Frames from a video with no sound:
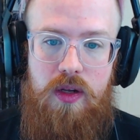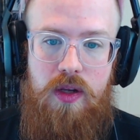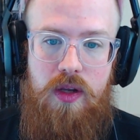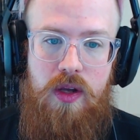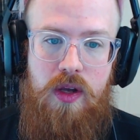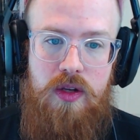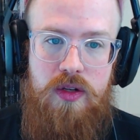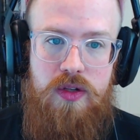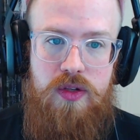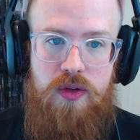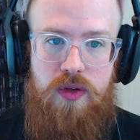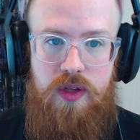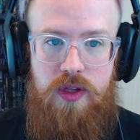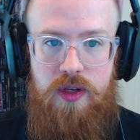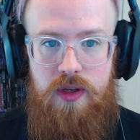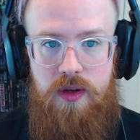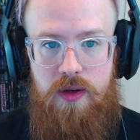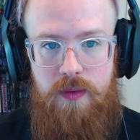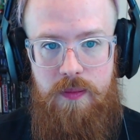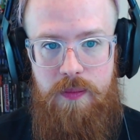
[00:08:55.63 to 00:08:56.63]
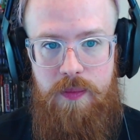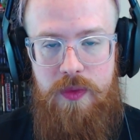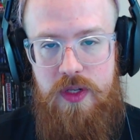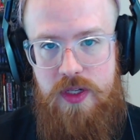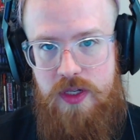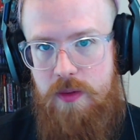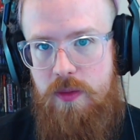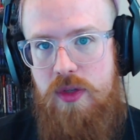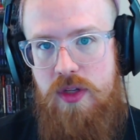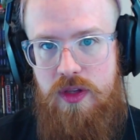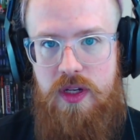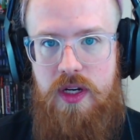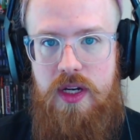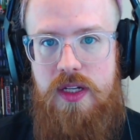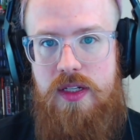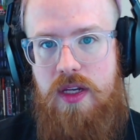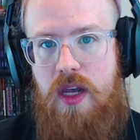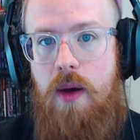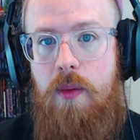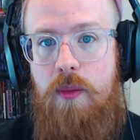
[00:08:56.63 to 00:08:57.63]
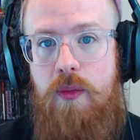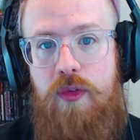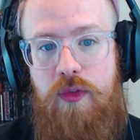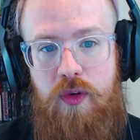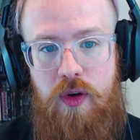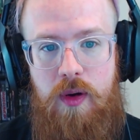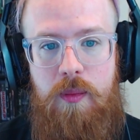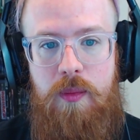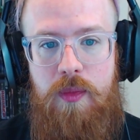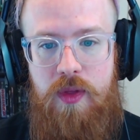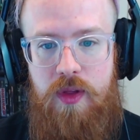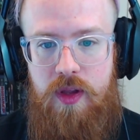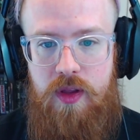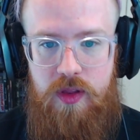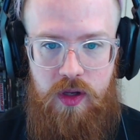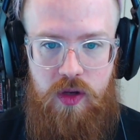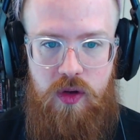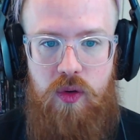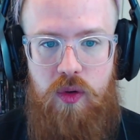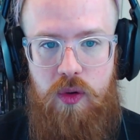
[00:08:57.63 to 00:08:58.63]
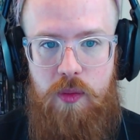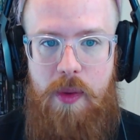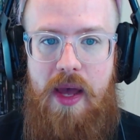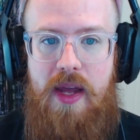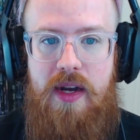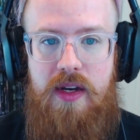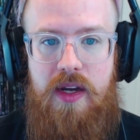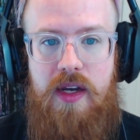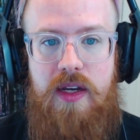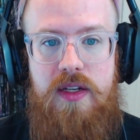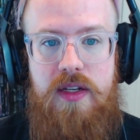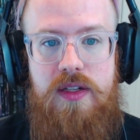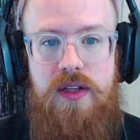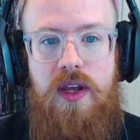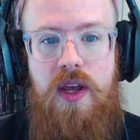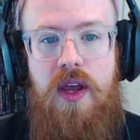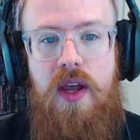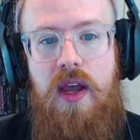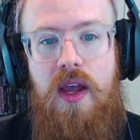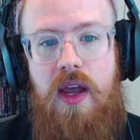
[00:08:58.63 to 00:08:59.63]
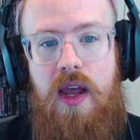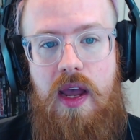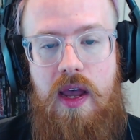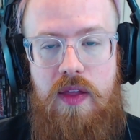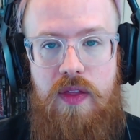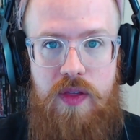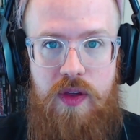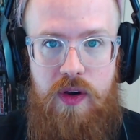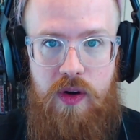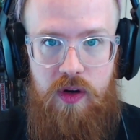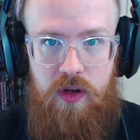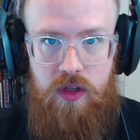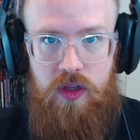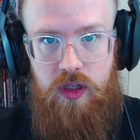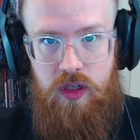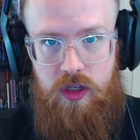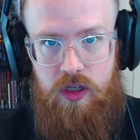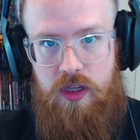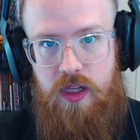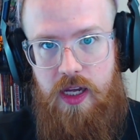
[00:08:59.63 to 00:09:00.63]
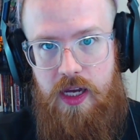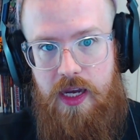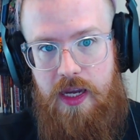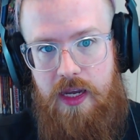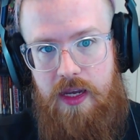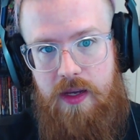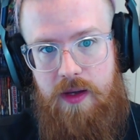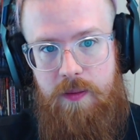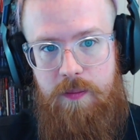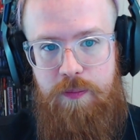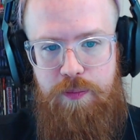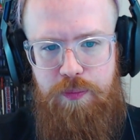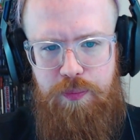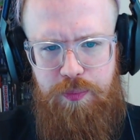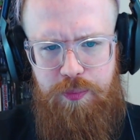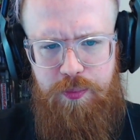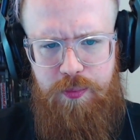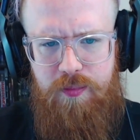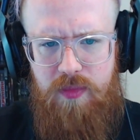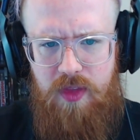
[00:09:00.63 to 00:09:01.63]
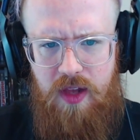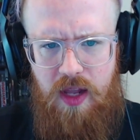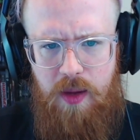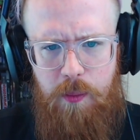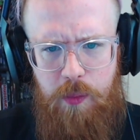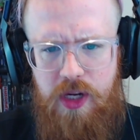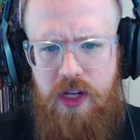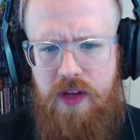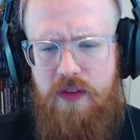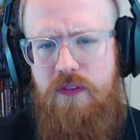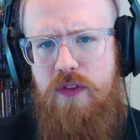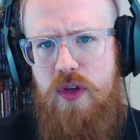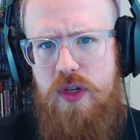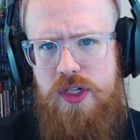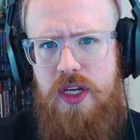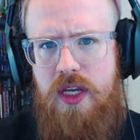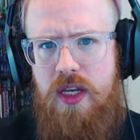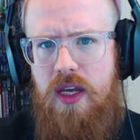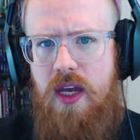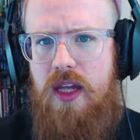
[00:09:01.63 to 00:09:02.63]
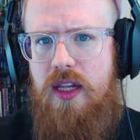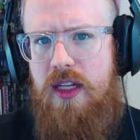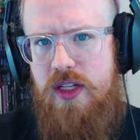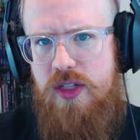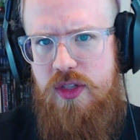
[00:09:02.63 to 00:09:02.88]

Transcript: So the symbols on the dice come from the good or bad dice, and they're going to look like pretty confusing unless you